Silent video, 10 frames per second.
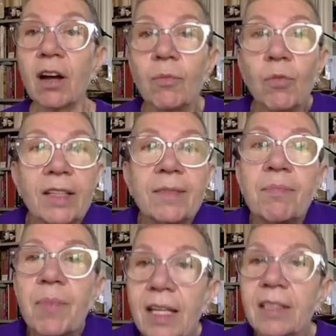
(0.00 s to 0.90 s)
what
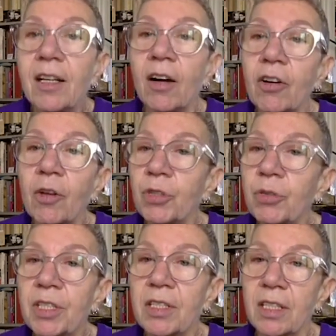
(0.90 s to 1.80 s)
made our
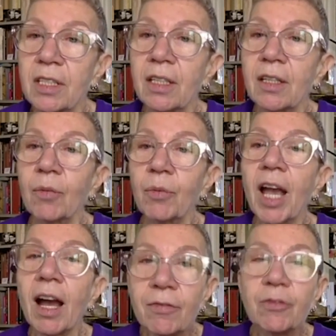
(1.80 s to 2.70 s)
community. We
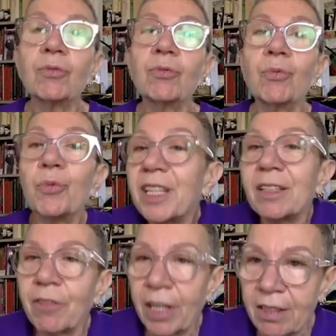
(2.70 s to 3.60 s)
have to
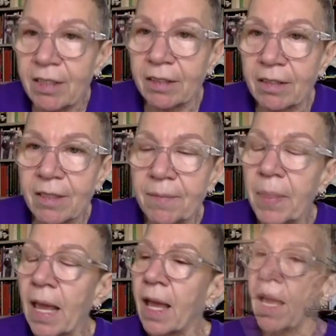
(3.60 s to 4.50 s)
reinvent it.
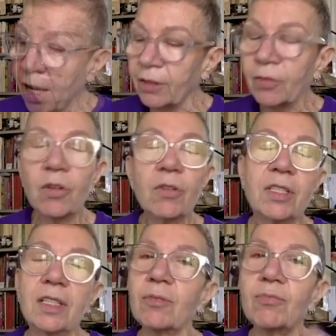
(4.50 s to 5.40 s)
And of
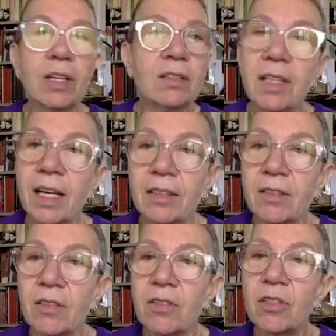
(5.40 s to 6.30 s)
course, it
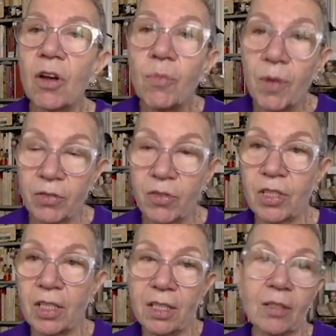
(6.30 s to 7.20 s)
resonates so
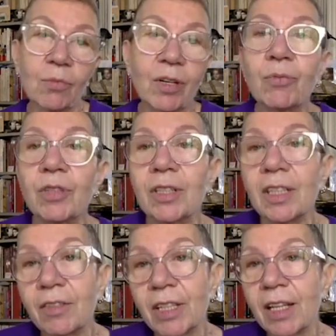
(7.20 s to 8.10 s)
much in what we're
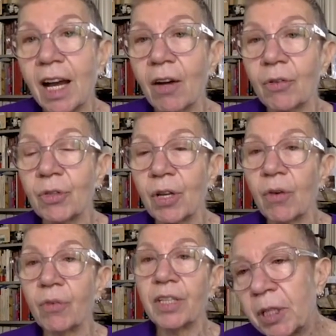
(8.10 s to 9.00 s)
living now.
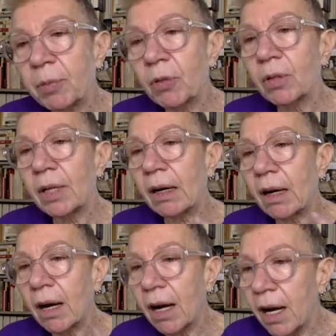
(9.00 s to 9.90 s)
People
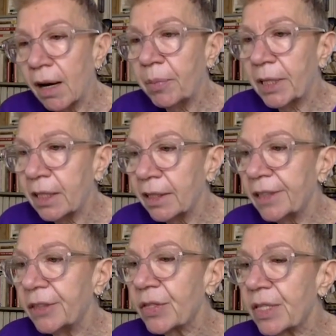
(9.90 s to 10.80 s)
are
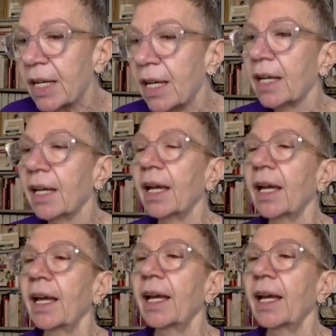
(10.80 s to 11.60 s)
beginning to say,